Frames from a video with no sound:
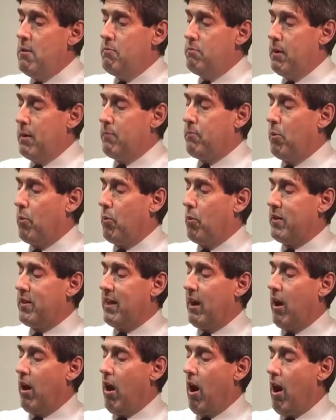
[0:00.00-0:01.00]
People
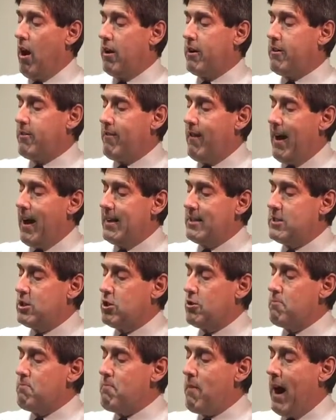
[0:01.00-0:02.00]
with longer
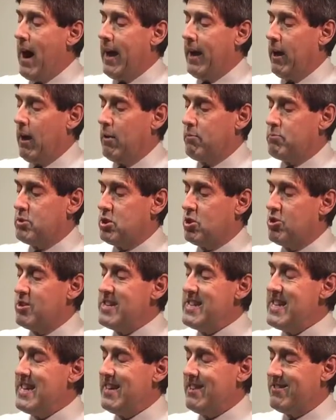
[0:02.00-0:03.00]
eyes are myopes or
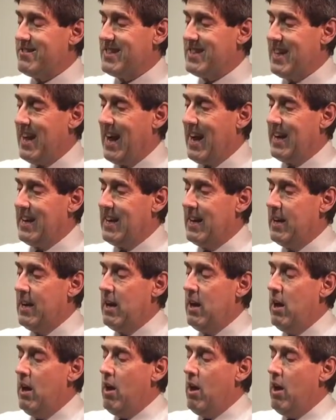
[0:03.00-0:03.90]
nearsighted.